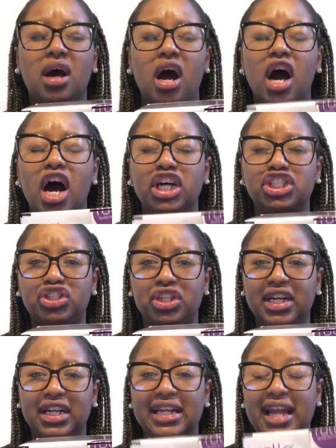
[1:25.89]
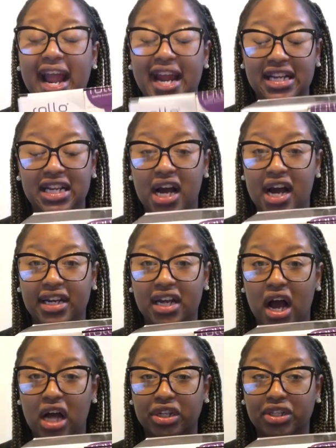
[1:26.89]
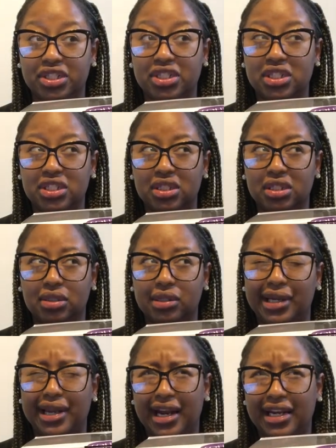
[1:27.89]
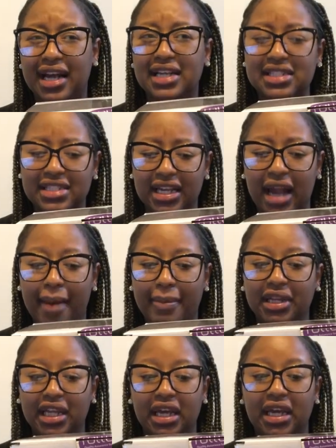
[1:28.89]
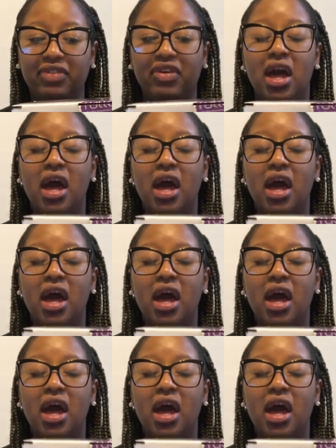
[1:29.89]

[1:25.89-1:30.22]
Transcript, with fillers: one hundred eighty-nine dollars and ninety-nine cents, I believe,